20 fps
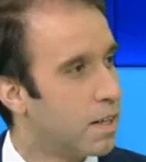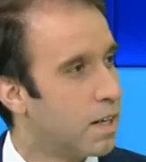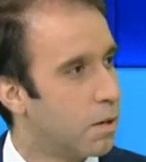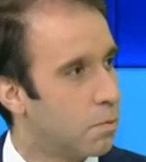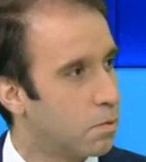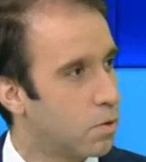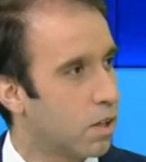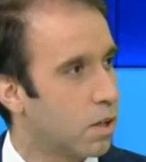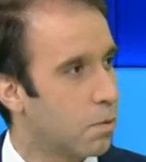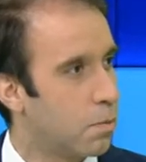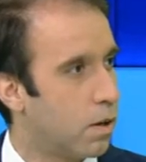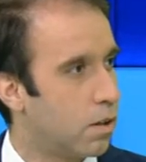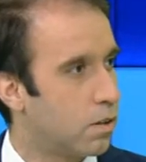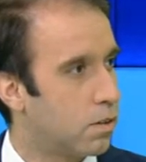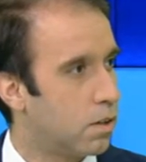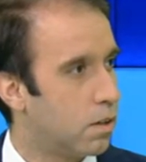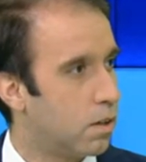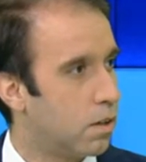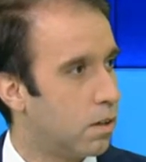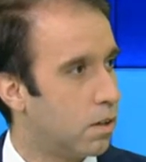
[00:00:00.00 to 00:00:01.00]
I'm talking
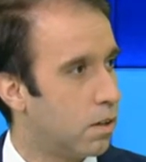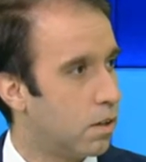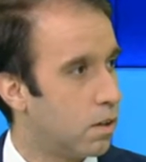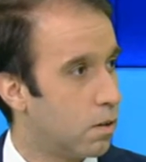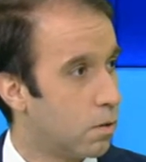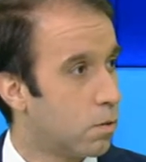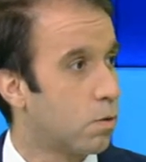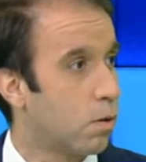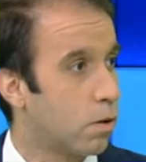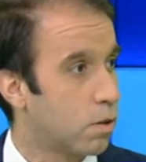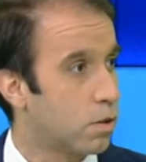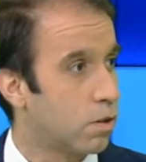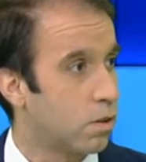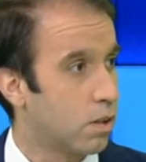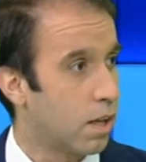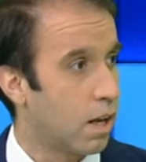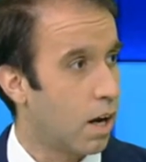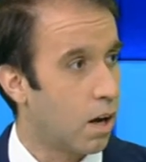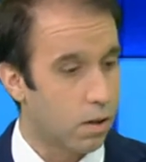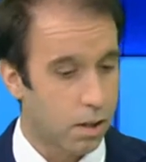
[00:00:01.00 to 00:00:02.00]
about Ng Kuok Shun
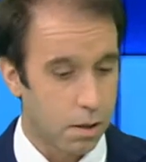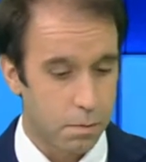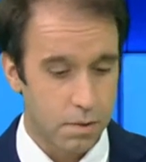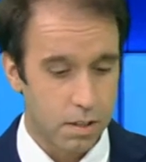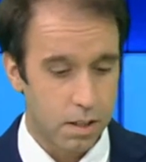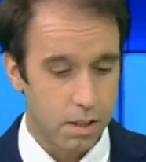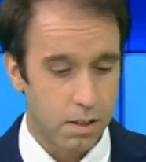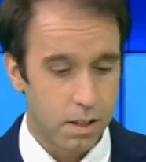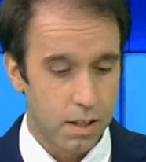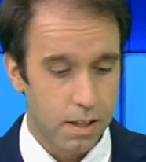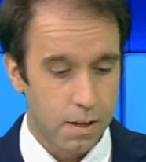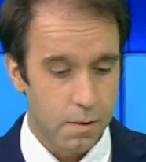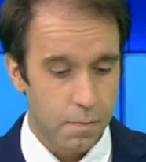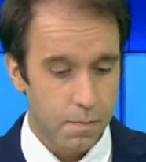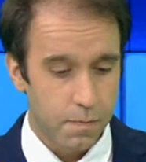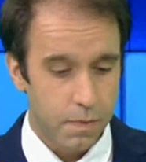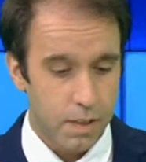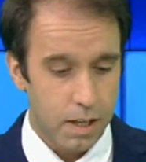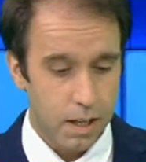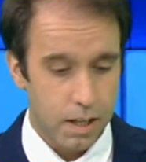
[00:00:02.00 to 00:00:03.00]
and Al Kam San.
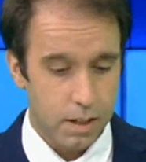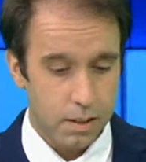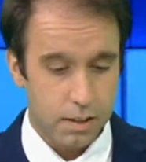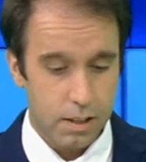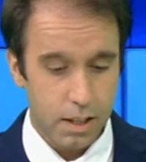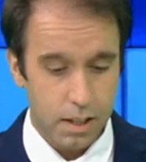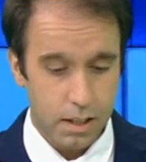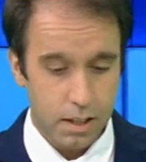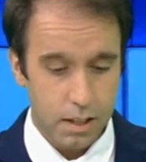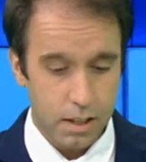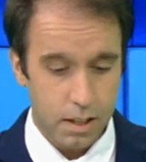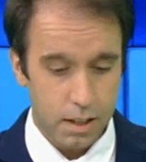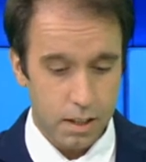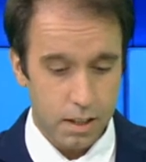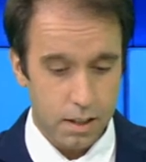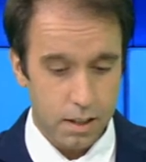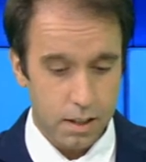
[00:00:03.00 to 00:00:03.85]
They